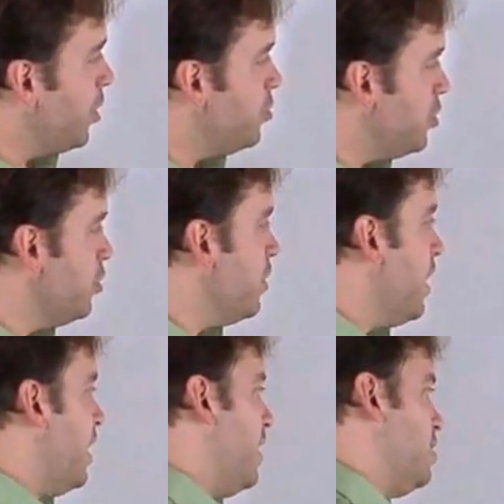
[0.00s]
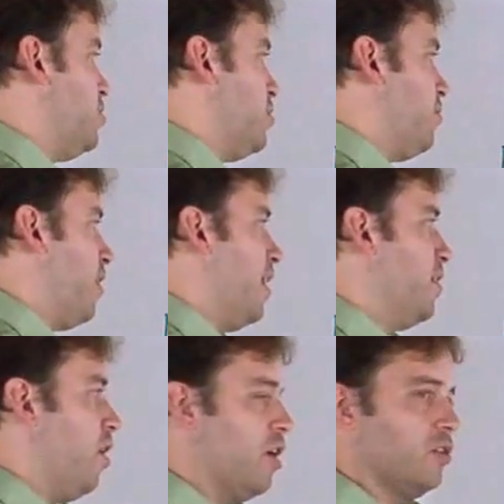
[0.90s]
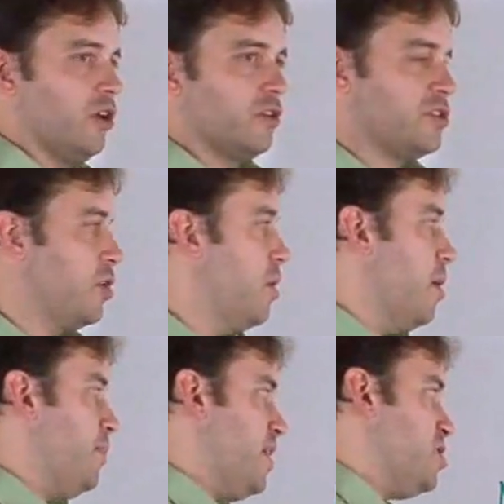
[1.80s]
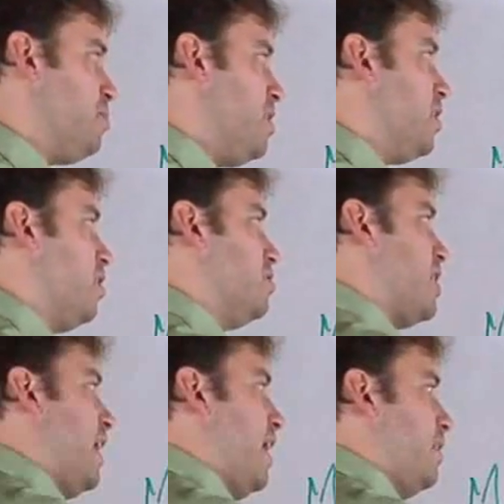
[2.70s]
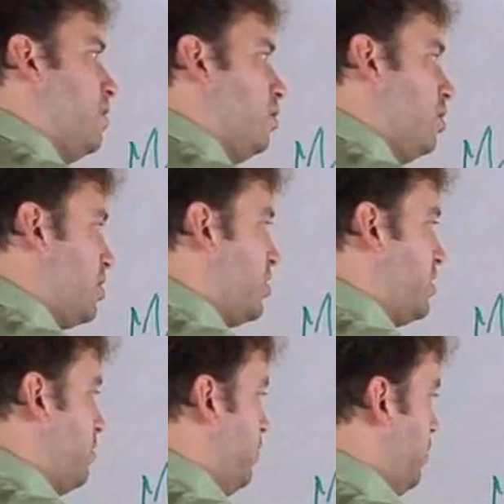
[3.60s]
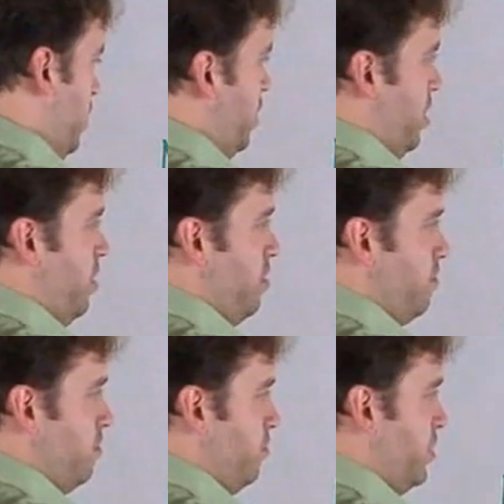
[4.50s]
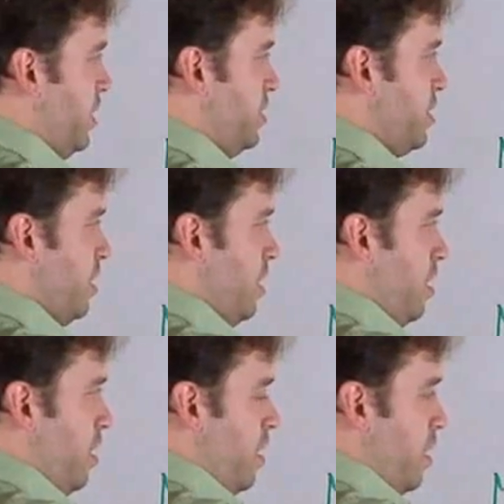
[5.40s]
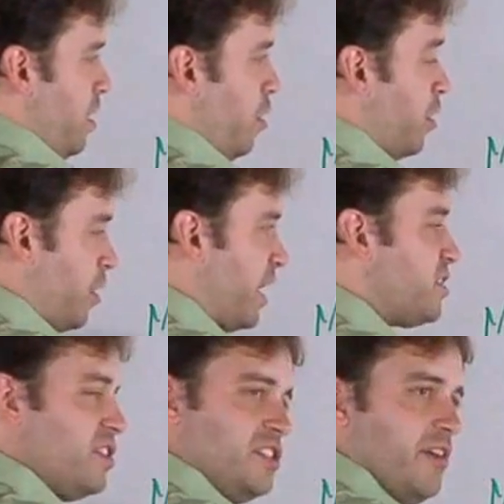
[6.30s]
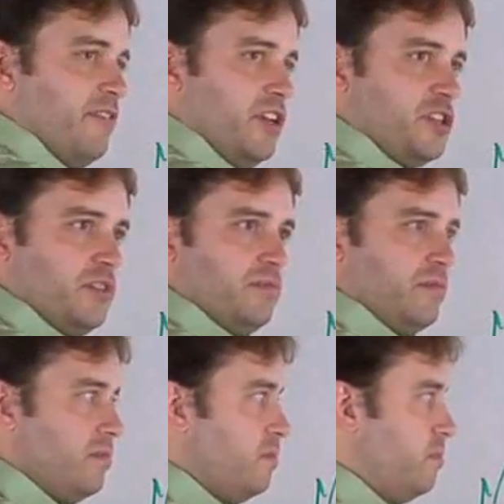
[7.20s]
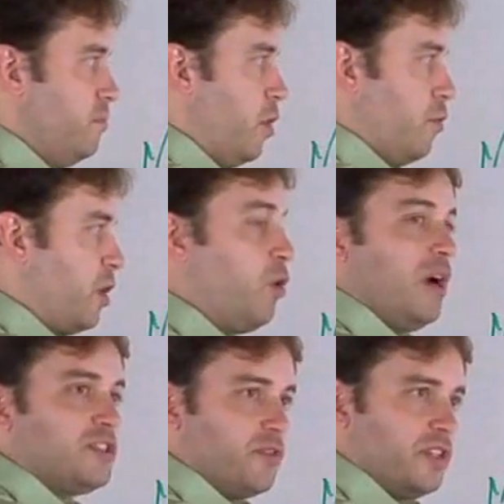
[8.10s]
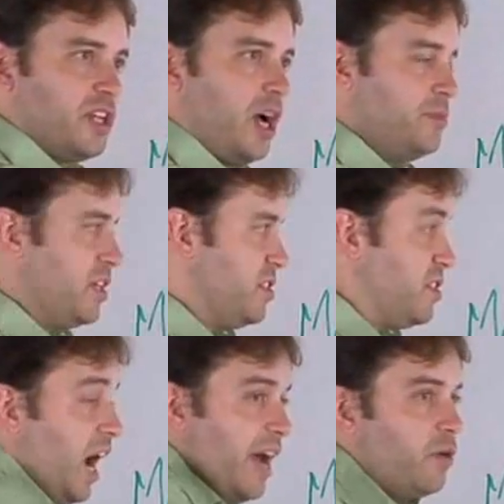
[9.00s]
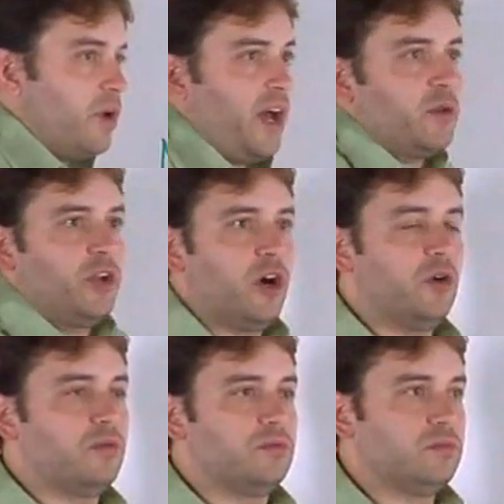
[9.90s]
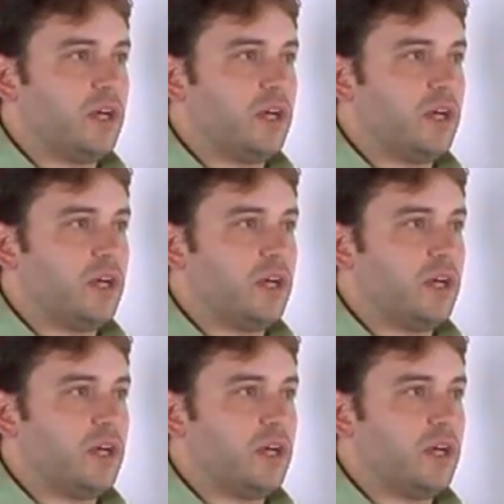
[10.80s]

what you do is you define an autoloader. So PHP goes and looks here, says, or gets this definition, a request for this object, says, I don't know